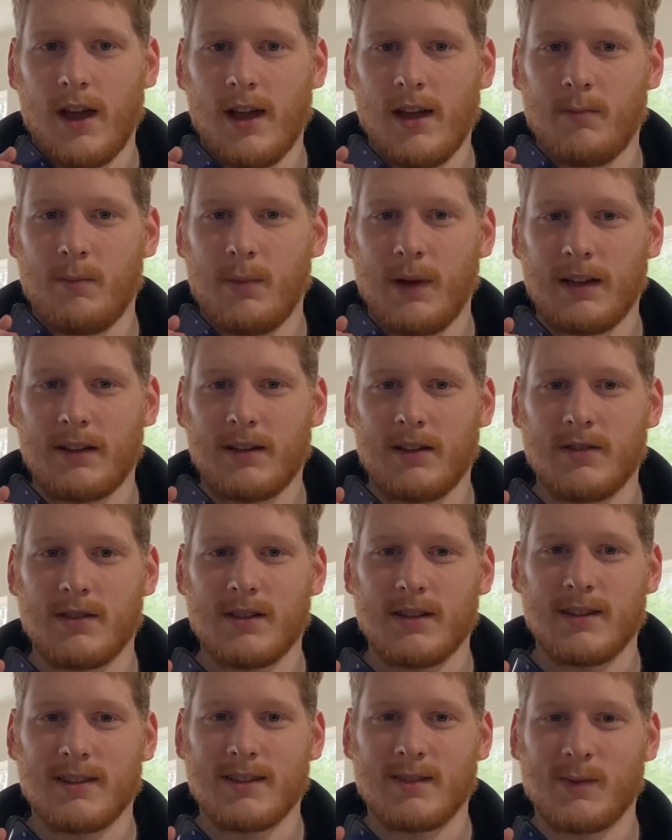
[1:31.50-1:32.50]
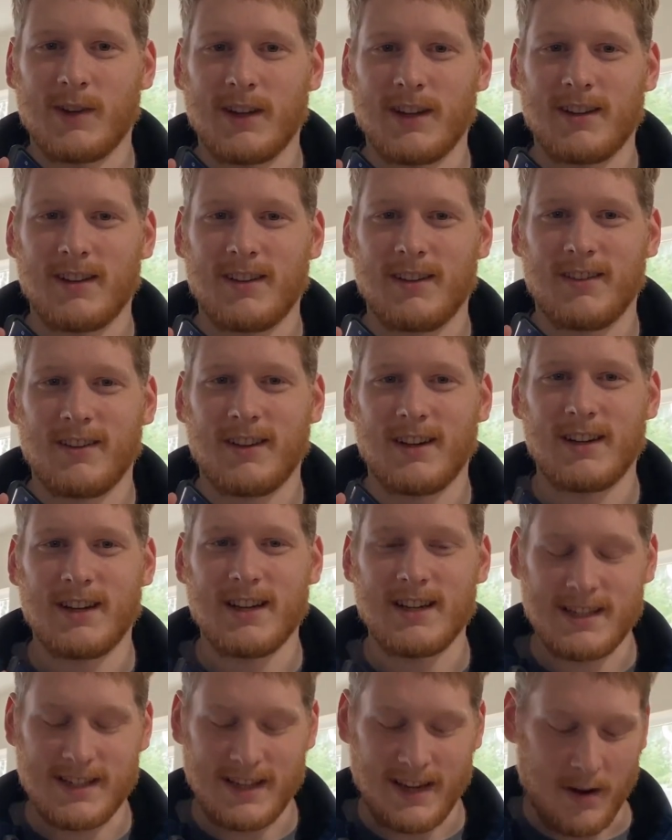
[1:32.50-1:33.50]
Okay, back to using this mic.
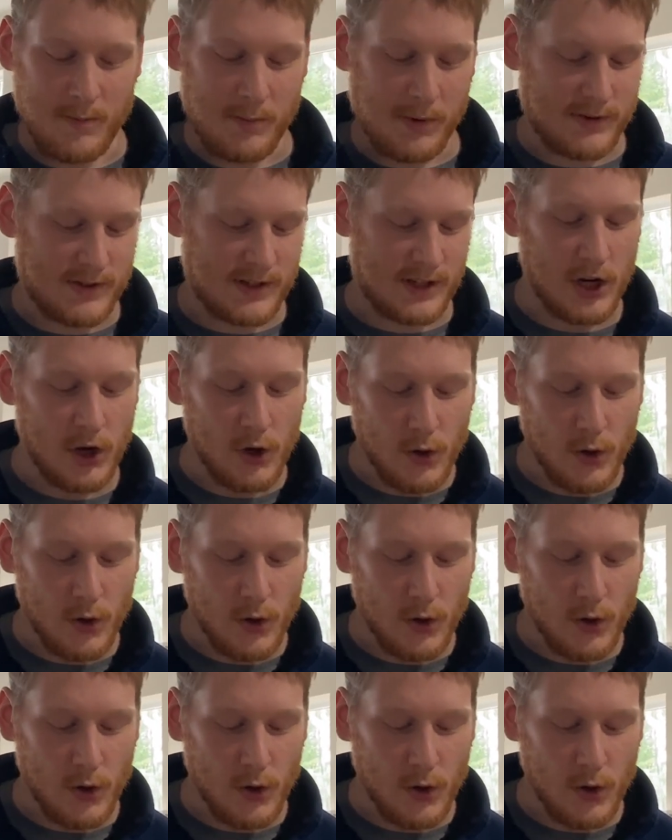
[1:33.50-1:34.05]
Had to get set up.